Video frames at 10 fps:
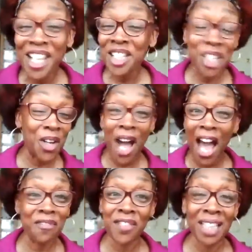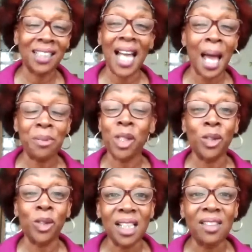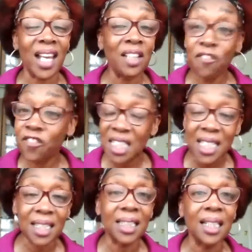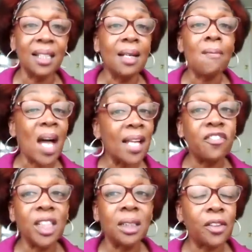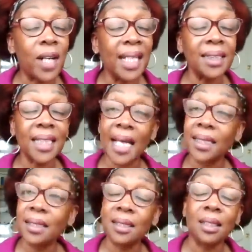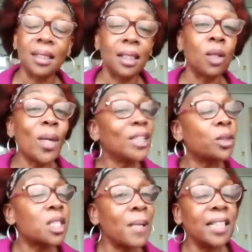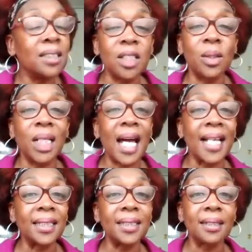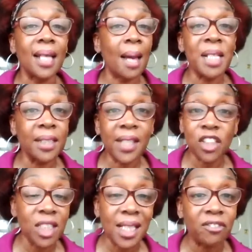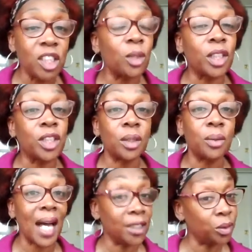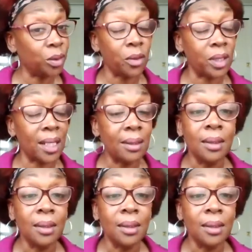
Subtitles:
So I feel absolutely great. Physically, I feel great. And when you're speaking to your clients, I mean, they just have to look at you. I do yoga.